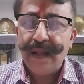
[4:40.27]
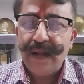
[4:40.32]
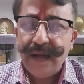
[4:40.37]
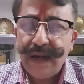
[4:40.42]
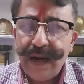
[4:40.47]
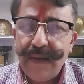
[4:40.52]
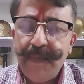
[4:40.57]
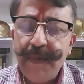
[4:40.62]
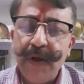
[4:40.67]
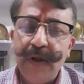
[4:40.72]

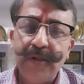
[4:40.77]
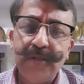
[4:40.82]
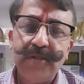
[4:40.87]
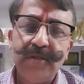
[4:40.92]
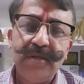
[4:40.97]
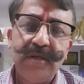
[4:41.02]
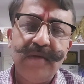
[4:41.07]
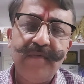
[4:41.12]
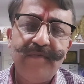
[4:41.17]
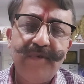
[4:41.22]
Let me also
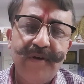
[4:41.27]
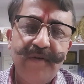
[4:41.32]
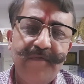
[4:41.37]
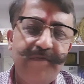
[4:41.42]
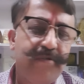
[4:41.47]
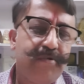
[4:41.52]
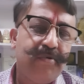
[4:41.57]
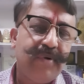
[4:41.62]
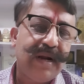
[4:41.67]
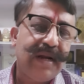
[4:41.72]
give you a
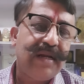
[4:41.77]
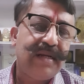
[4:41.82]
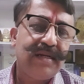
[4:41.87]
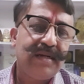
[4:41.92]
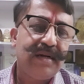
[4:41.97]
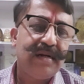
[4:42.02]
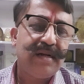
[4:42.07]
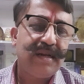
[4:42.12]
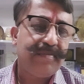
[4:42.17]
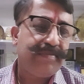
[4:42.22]
few
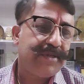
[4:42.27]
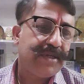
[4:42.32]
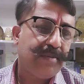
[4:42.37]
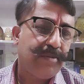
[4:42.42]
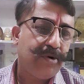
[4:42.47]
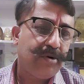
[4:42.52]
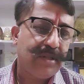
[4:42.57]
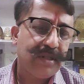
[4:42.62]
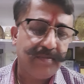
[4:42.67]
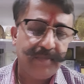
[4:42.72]
additional tips
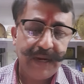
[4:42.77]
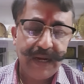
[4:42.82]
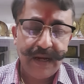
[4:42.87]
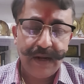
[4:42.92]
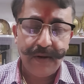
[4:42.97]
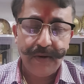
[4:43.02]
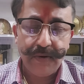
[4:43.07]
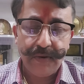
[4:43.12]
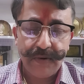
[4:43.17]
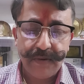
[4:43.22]
about the main
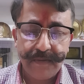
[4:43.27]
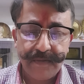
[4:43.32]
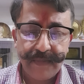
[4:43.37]
door.